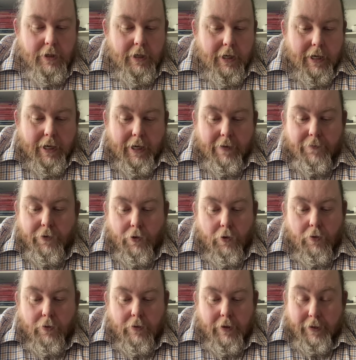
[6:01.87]
If
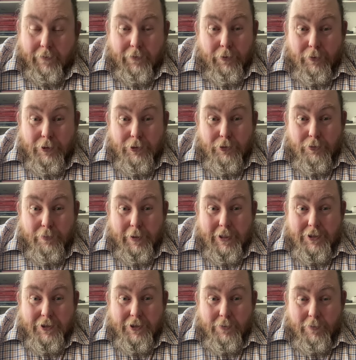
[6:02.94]
you're the sort of
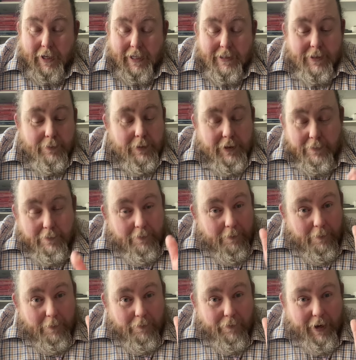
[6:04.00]
person that wears them, and
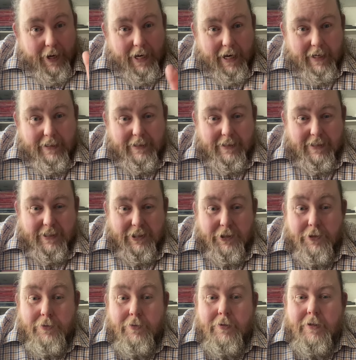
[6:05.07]
reenactors
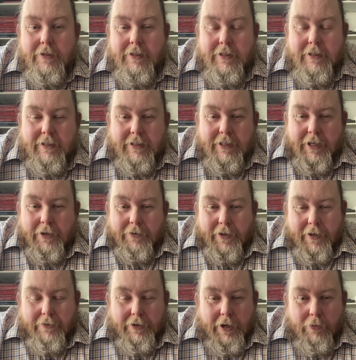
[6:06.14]
do, so
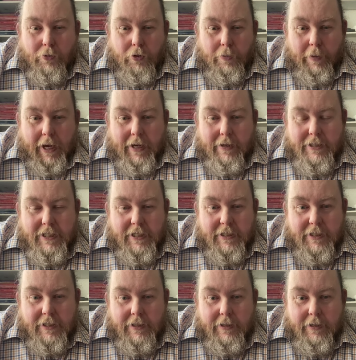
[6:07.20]
they'll know all about it.